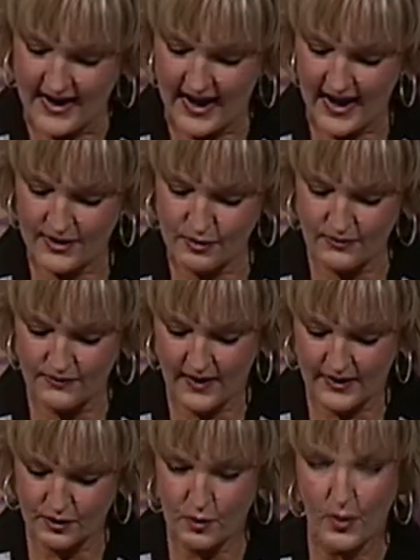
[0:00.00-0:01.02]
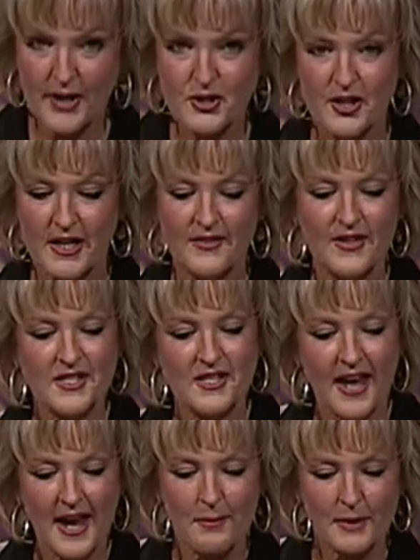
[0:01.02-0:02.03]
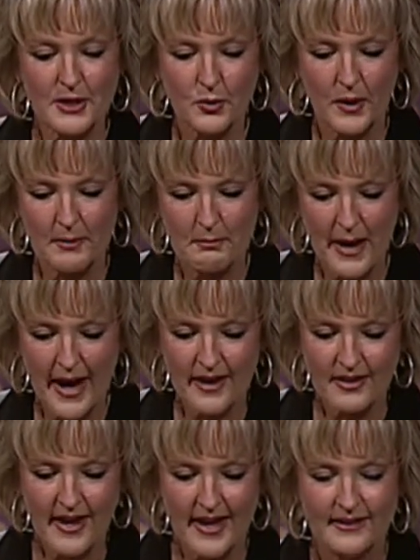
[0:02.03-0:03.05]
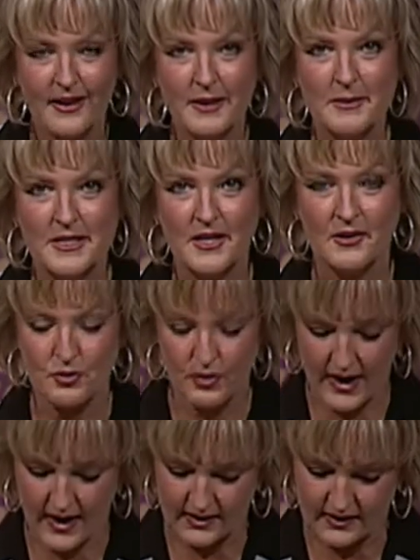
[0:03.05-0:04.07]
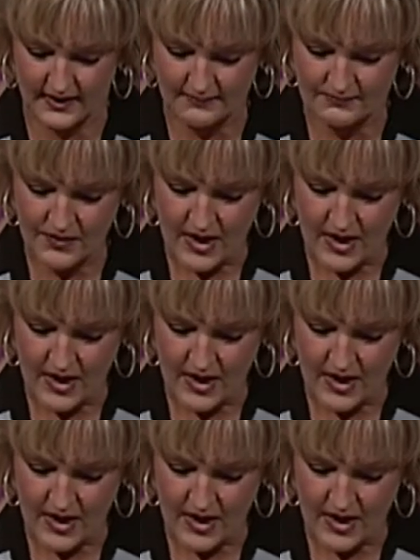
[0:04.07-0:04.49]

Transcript: And your final question in this game between Bath and Lima Central Catholic.